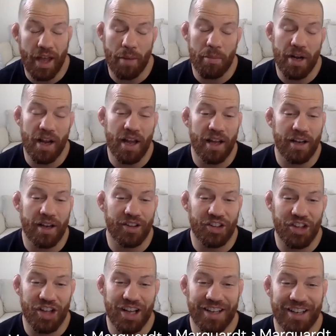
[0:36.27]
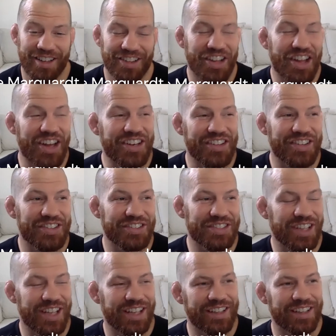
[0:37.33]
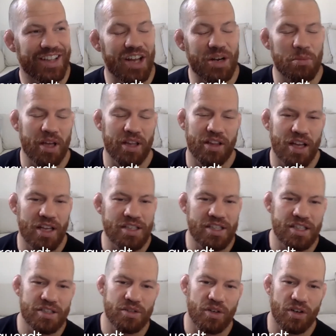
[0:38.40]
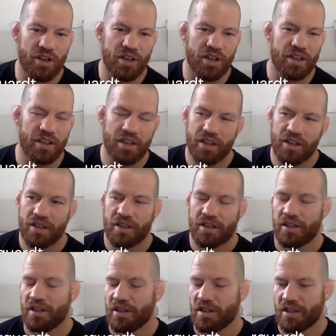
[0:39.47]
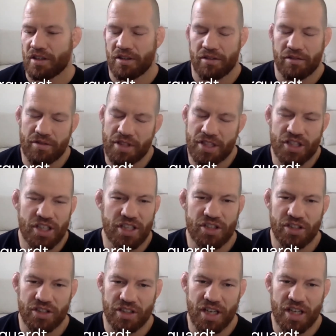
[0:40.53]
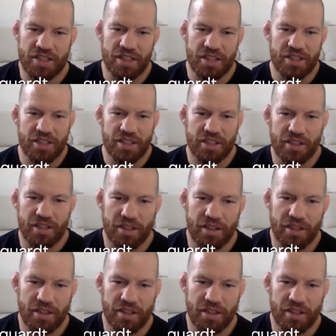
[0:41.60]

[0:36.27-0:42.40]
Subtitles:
I mean, I had a lot of those. A lot of my losses are decision losses and,